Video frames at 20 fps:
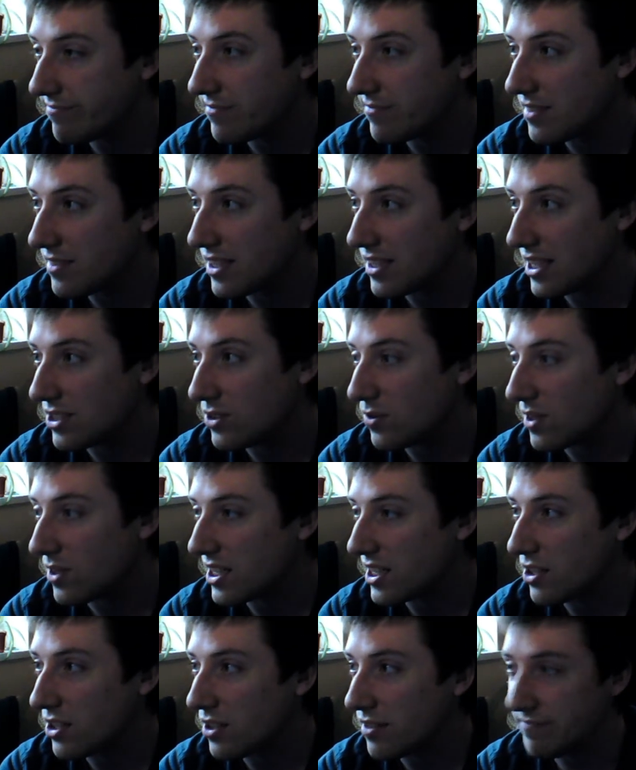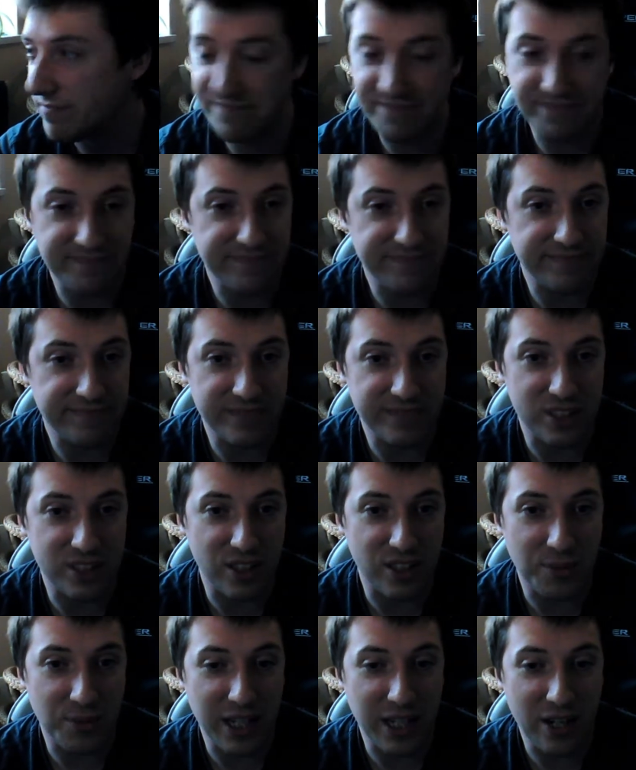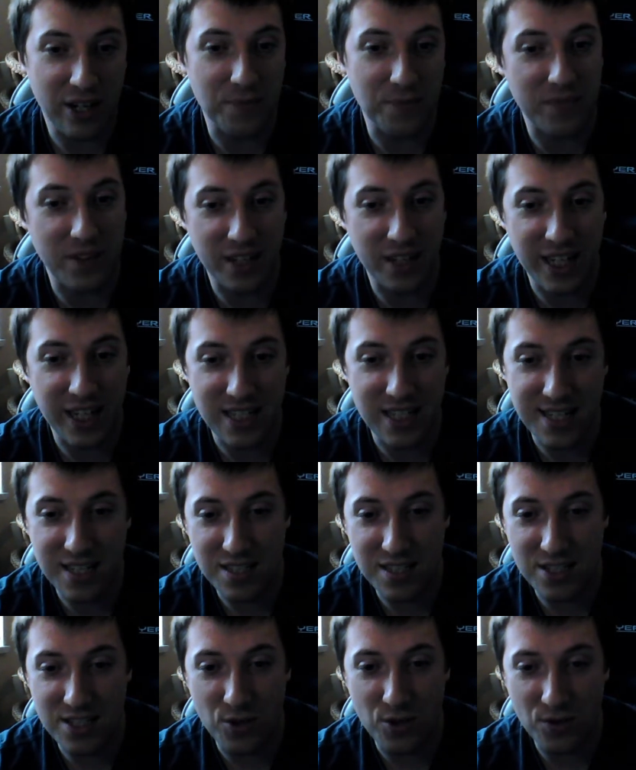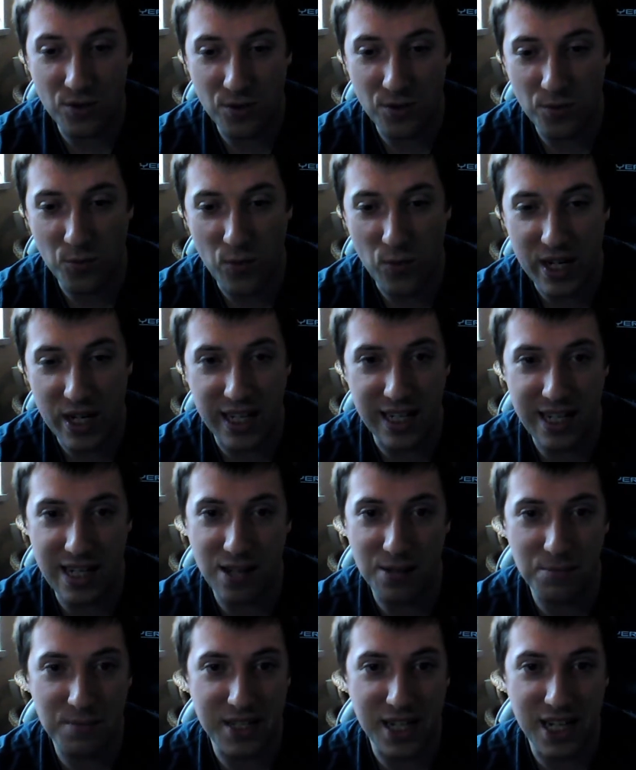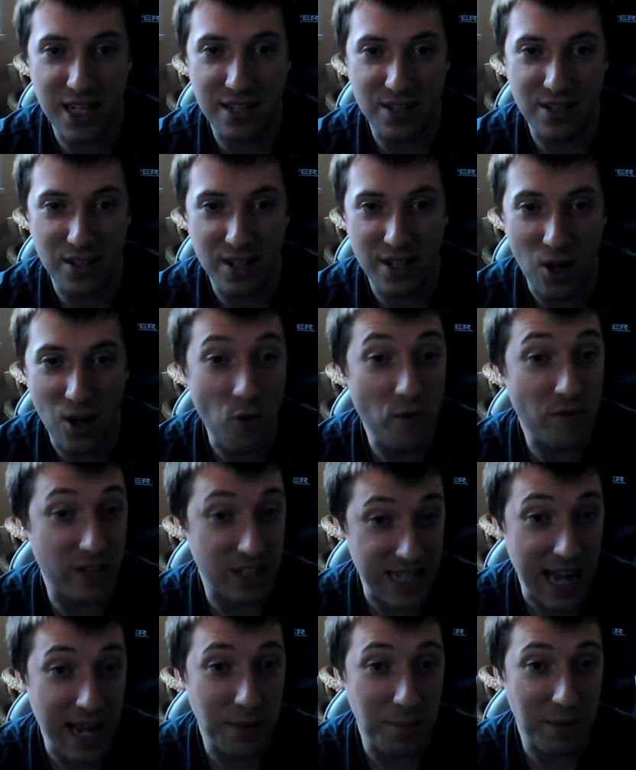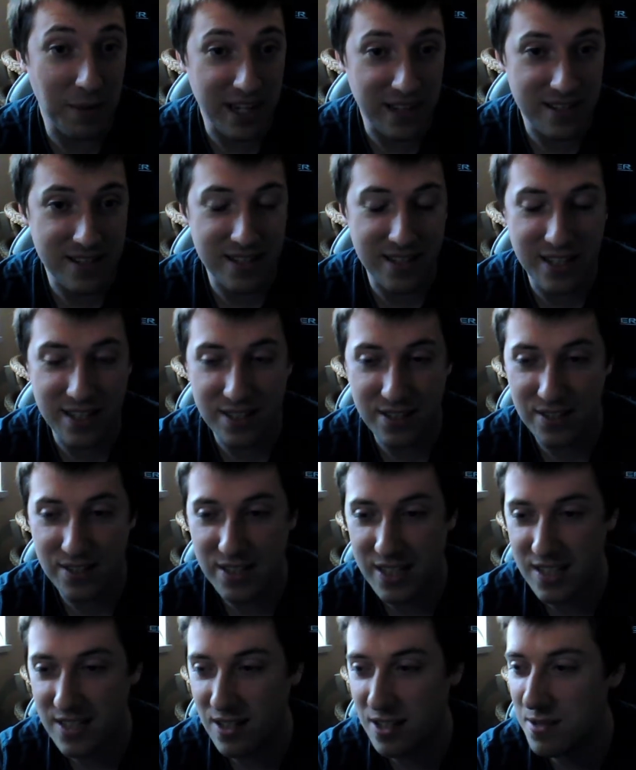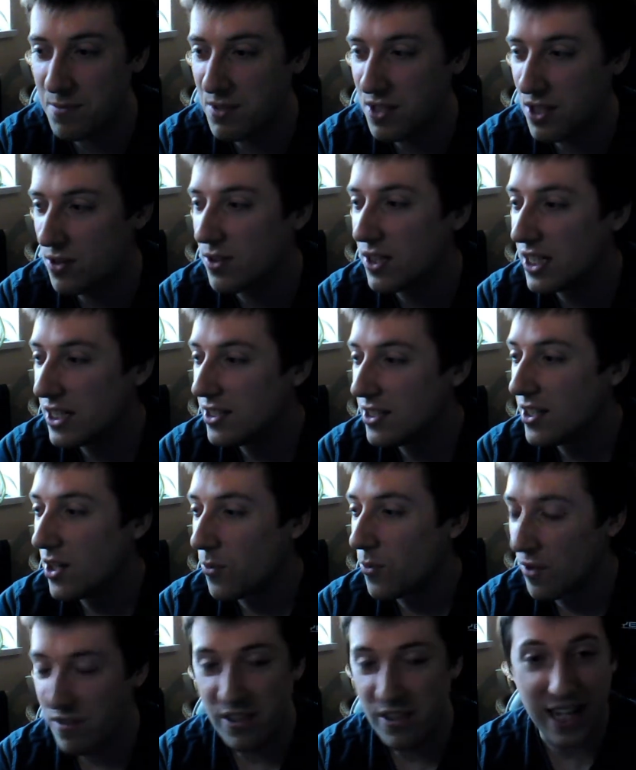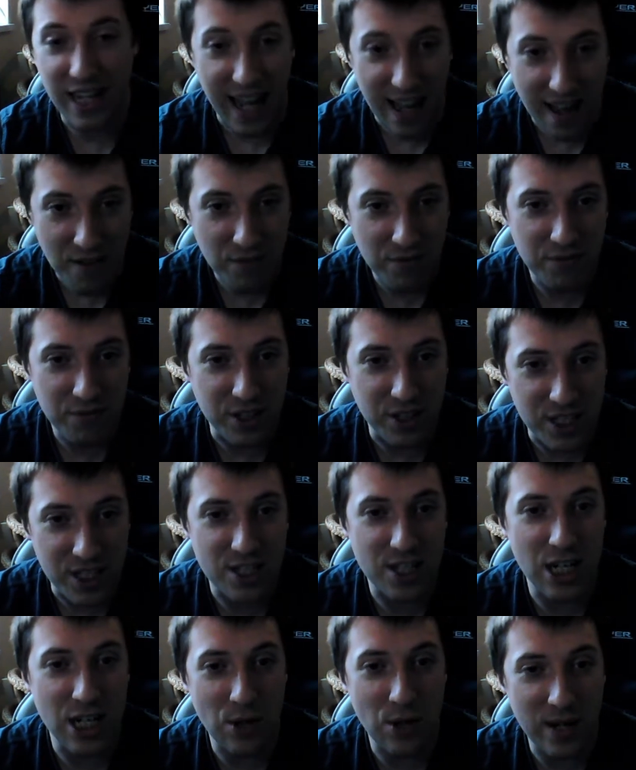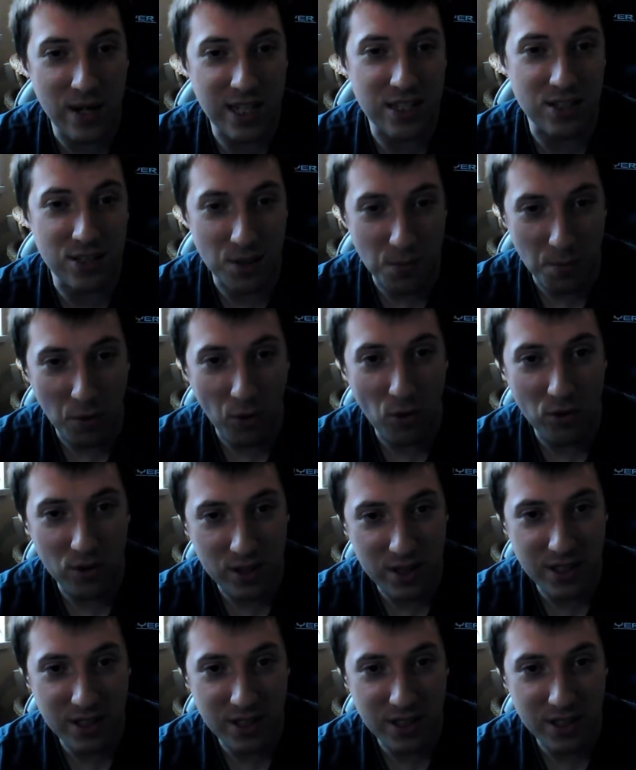that's all I got. So there we go. I guess that's your weekly update. Over 10 minutes this time. So I want to thank Hef for continuing to support